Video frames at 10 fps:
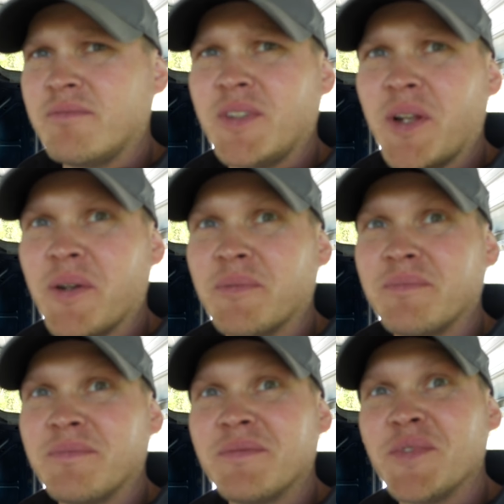you know,
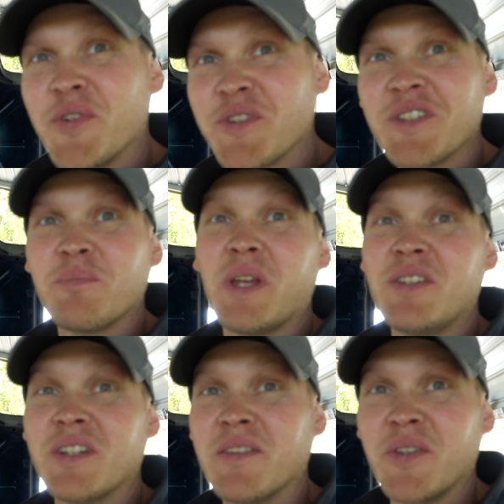your
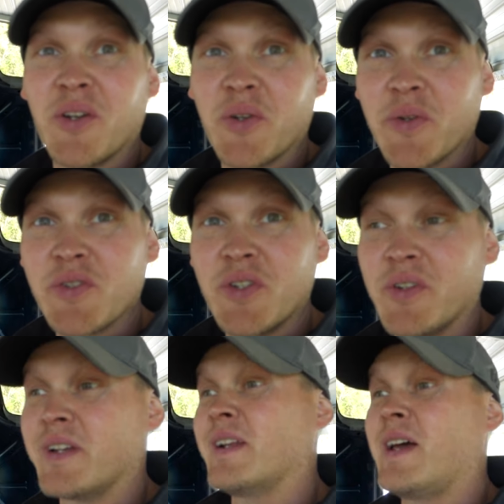suspension if you don't know what you're
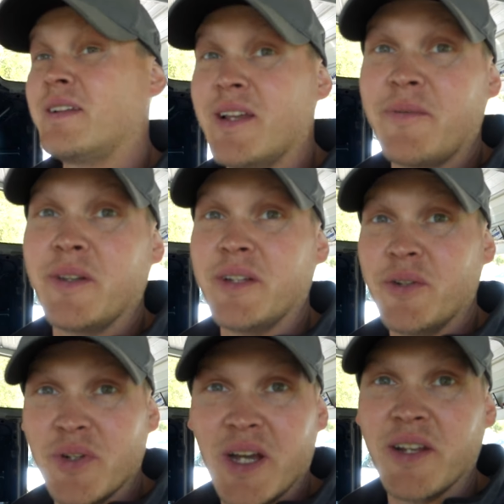doing. And I definitely
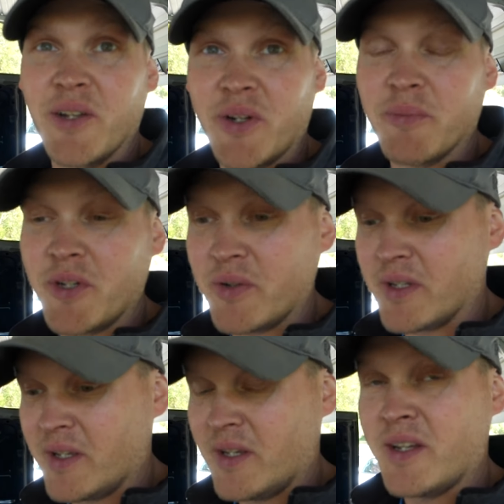do not know what I'm doing.
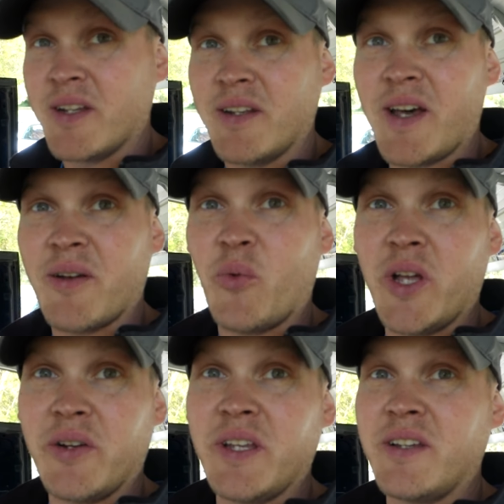Not
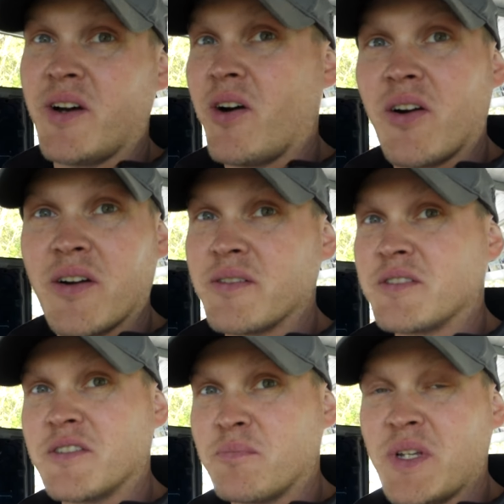welding or
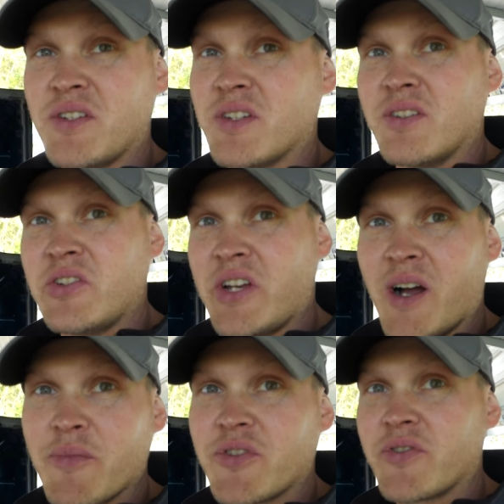suspension
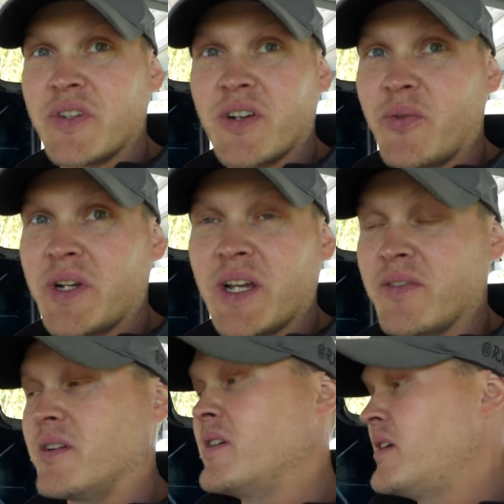geometry or
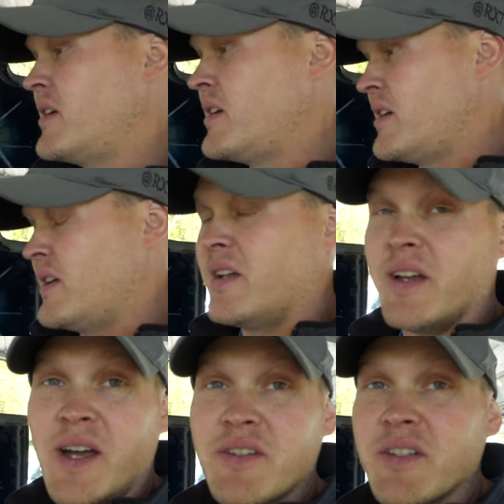whatever.
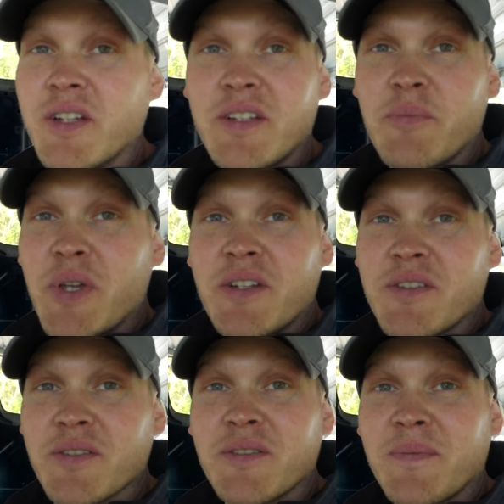I just looked at
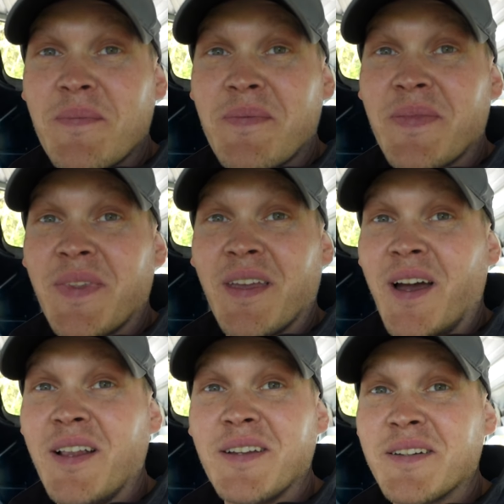pictures.
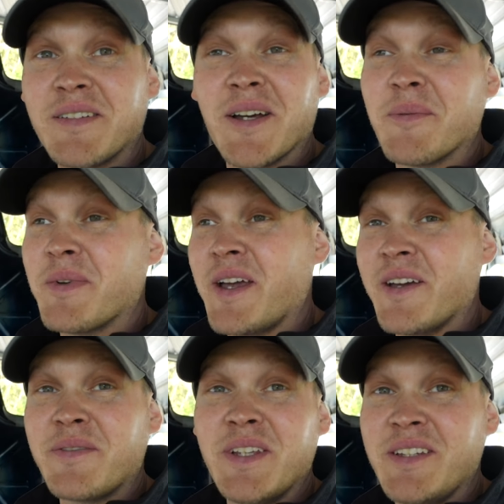I looked up
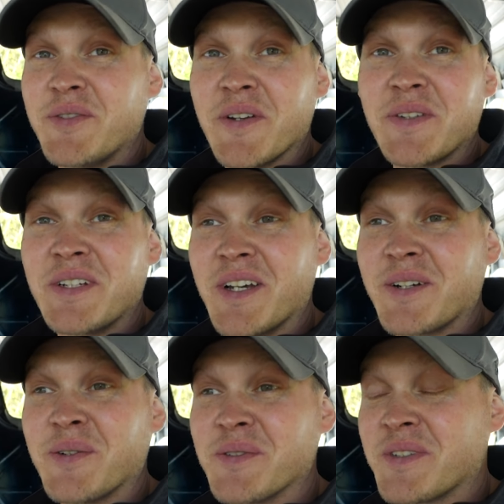FD drifting
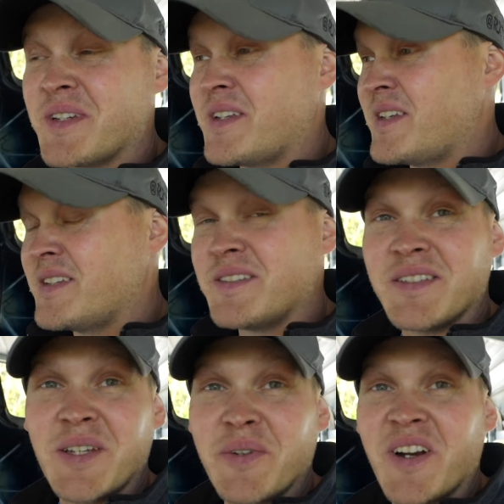knuckles,
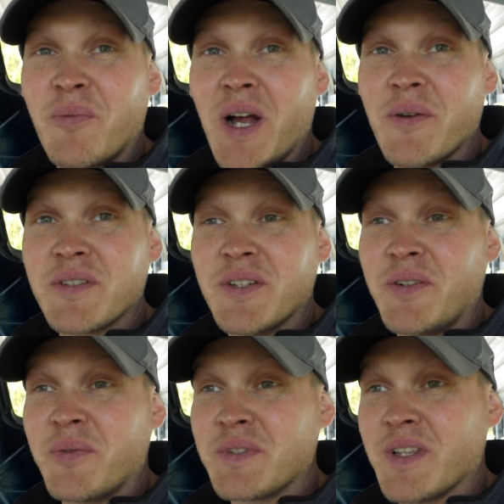seeing what everybody was
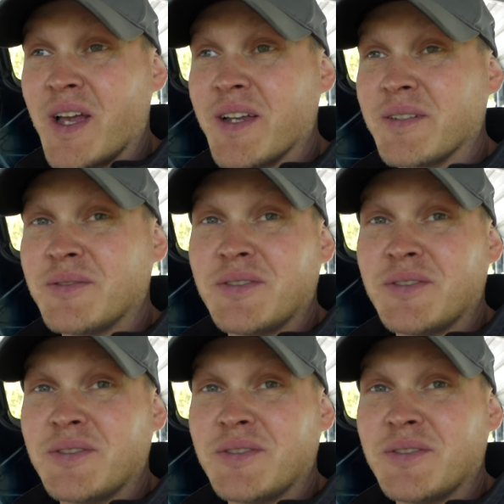doing, was like,